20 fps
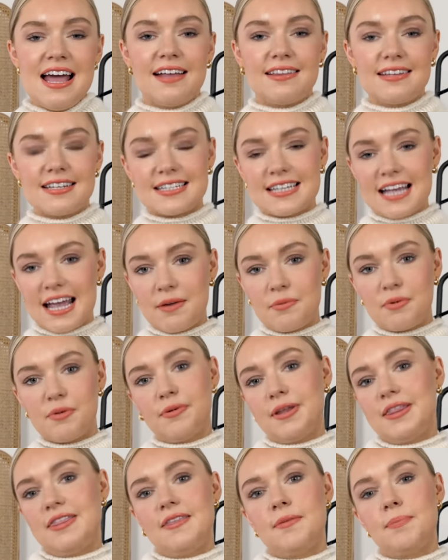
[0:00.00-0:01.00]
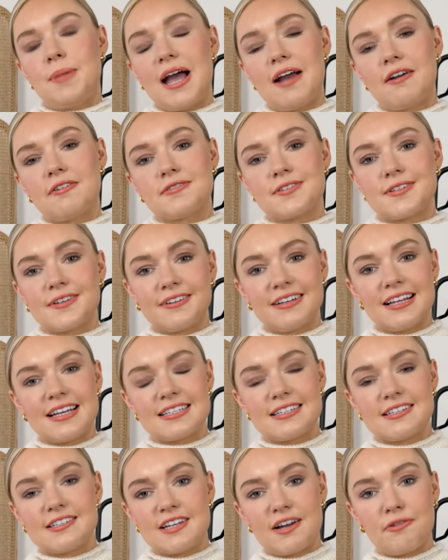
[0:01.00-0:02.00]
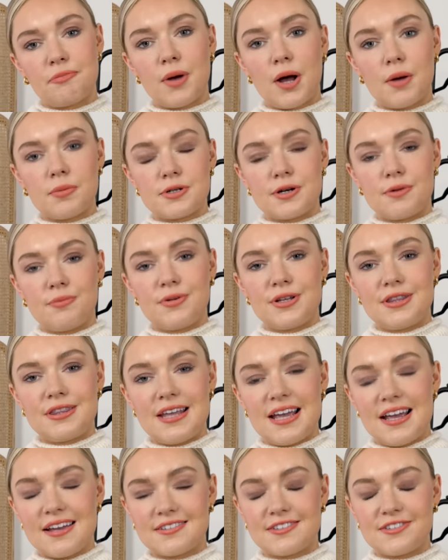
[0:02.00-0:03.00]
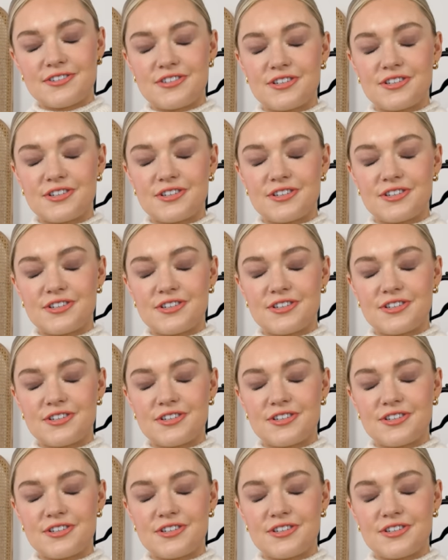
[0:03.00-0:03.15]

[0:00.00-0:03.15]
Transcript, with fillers: And the same with the pair of sunglasses I've popped on with this,